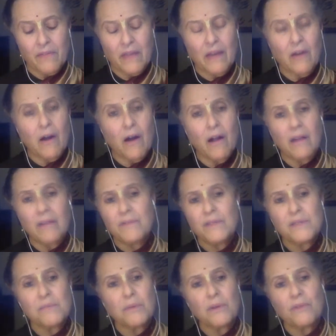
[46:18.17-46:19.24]
then all of
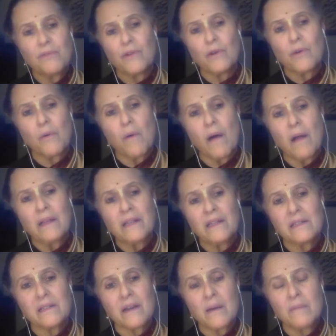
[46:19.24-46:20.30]
these beautiful
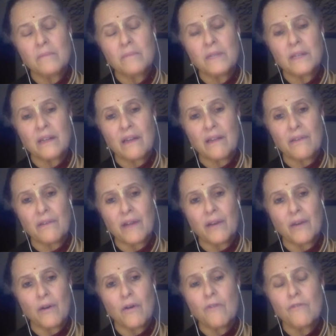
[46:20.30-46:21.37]
qualities come together
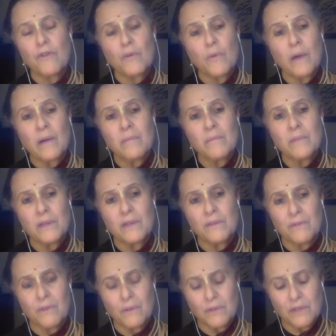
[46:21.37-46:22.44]
and overwhelm the
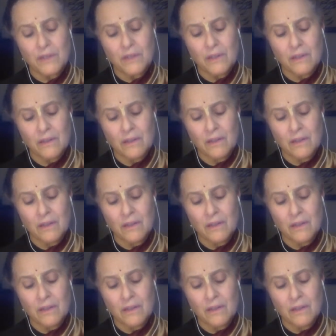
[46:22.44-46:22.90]
devotee.